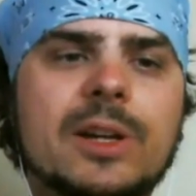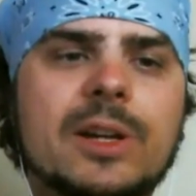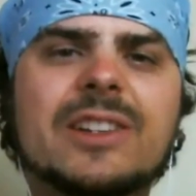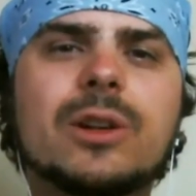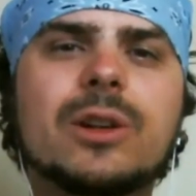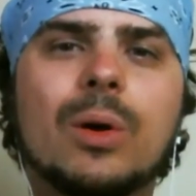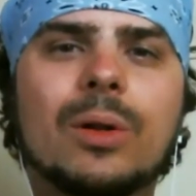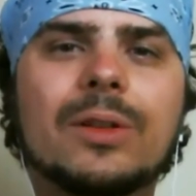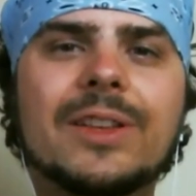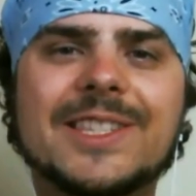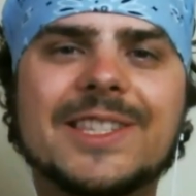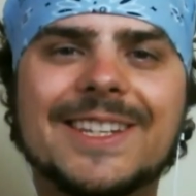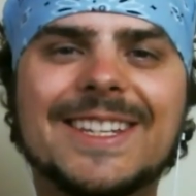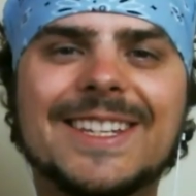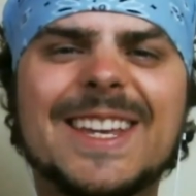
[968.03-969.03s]
end
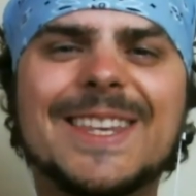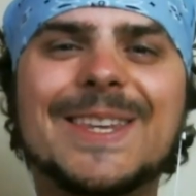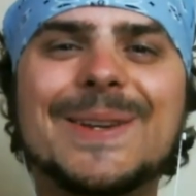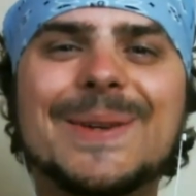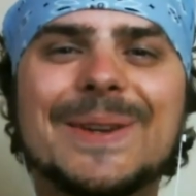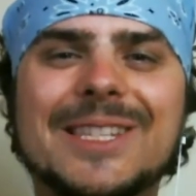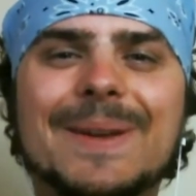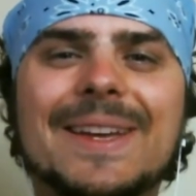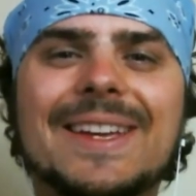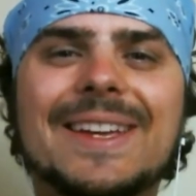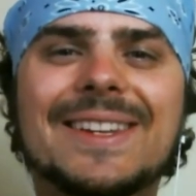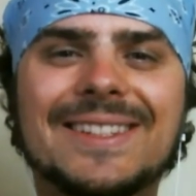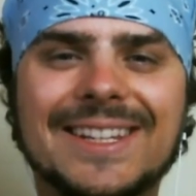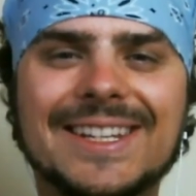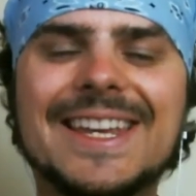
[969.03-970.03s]
goal is to get you
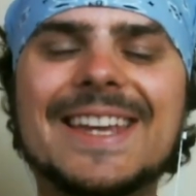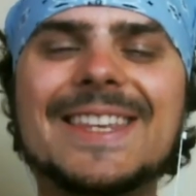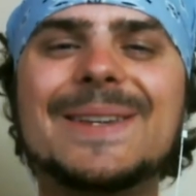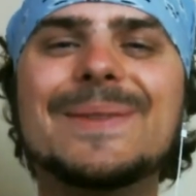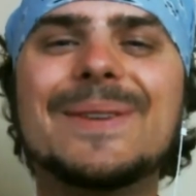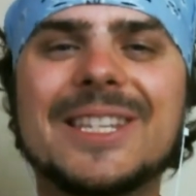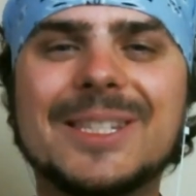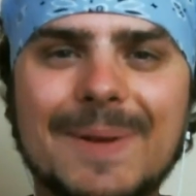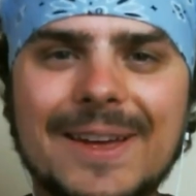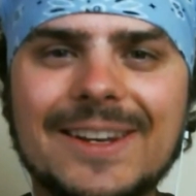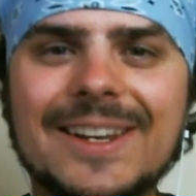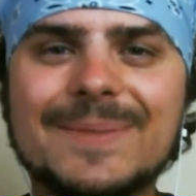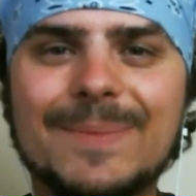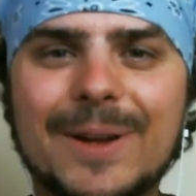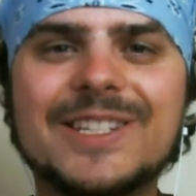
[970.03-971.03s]
to
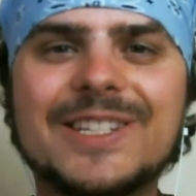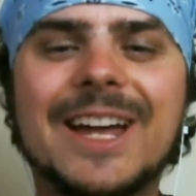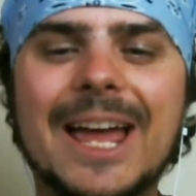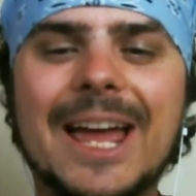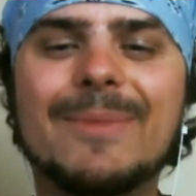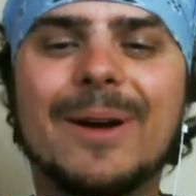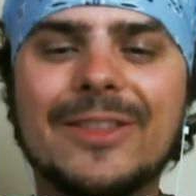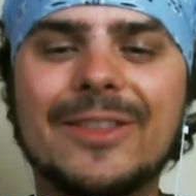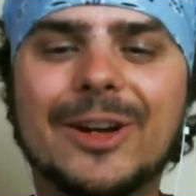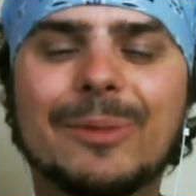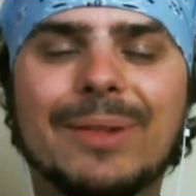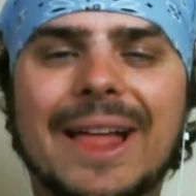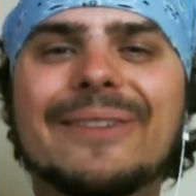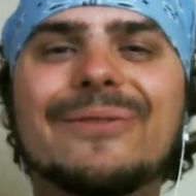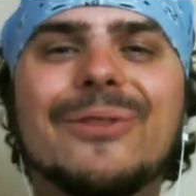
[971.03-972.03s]
spend as much time on their
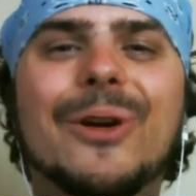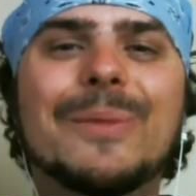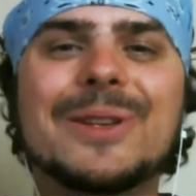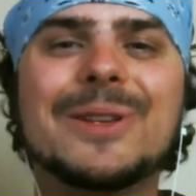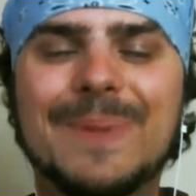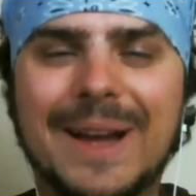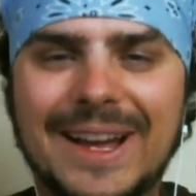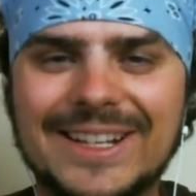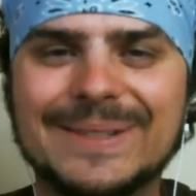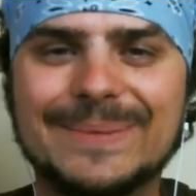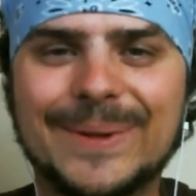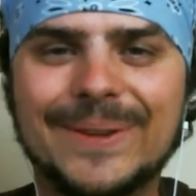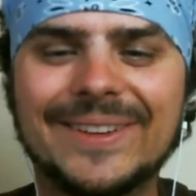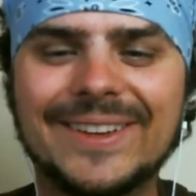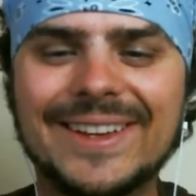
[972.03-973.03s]
platform as
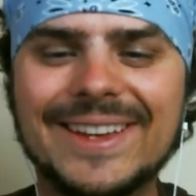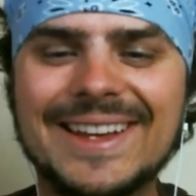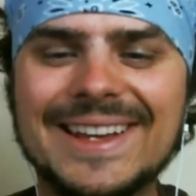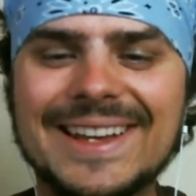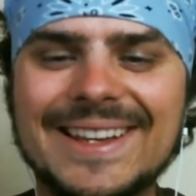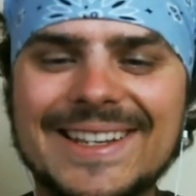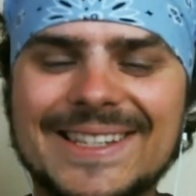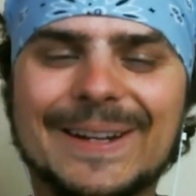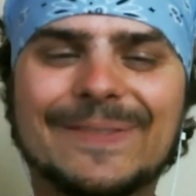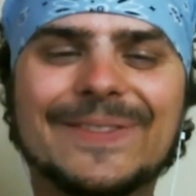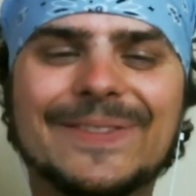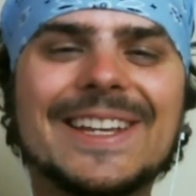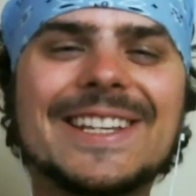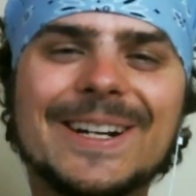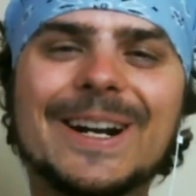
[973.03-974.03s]
possible. So if
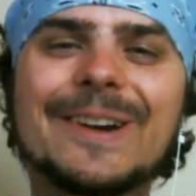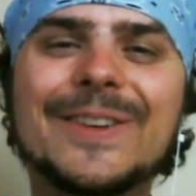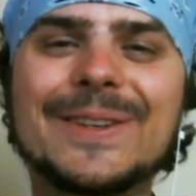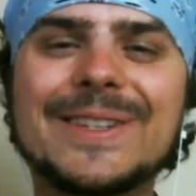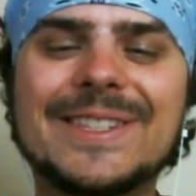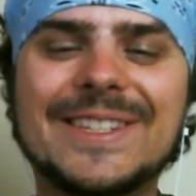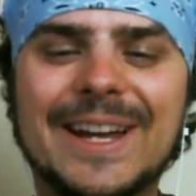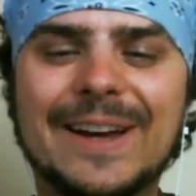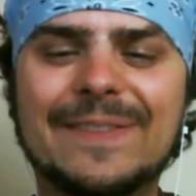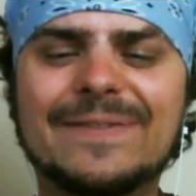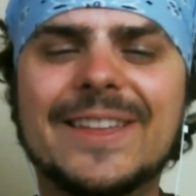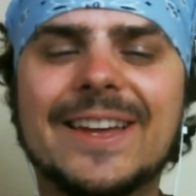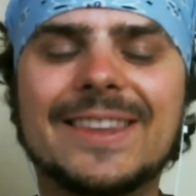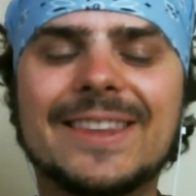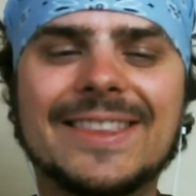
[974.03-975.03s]
they serve you stuff
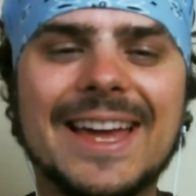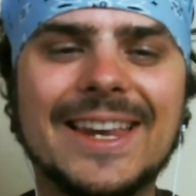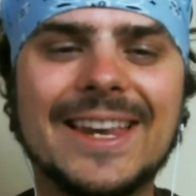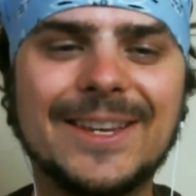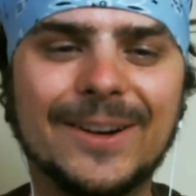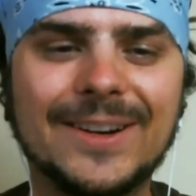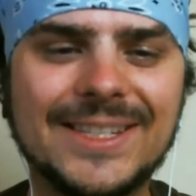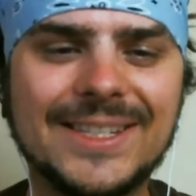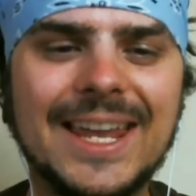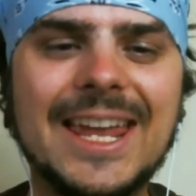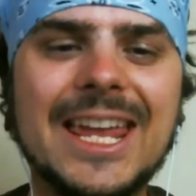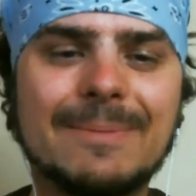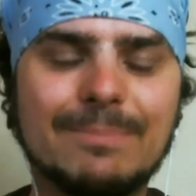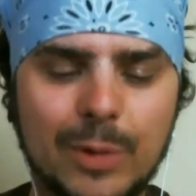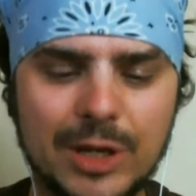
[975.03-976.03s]
that you're
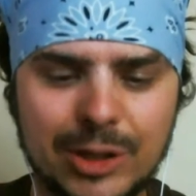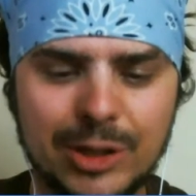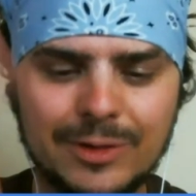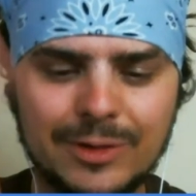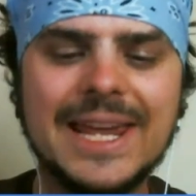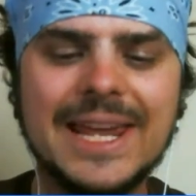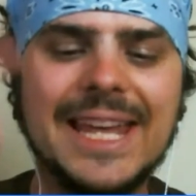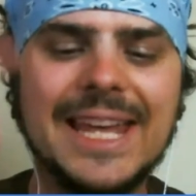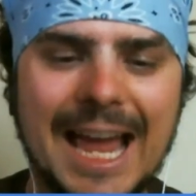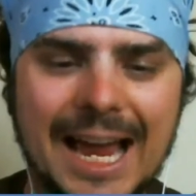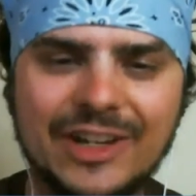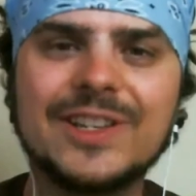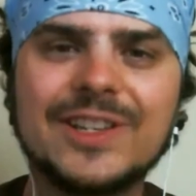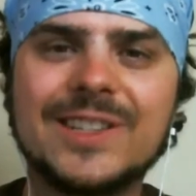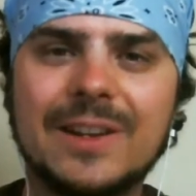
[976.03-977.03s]
saying, when you take
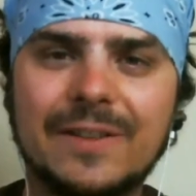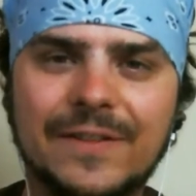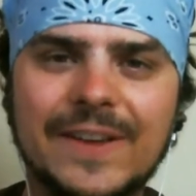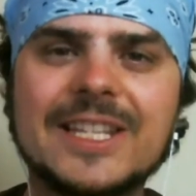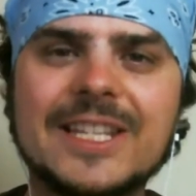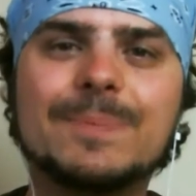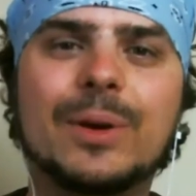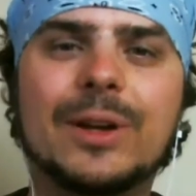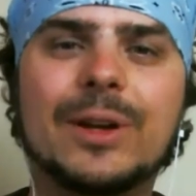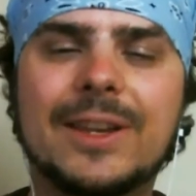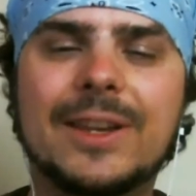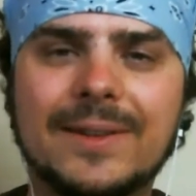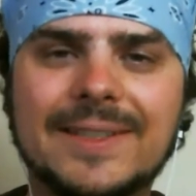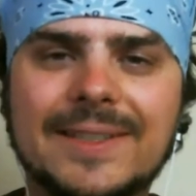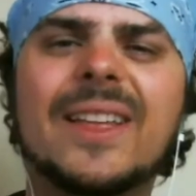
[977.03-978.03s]
actions on Facebook,
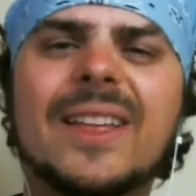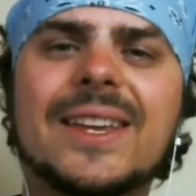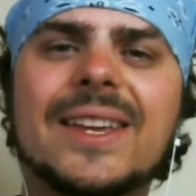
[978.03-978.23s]
you're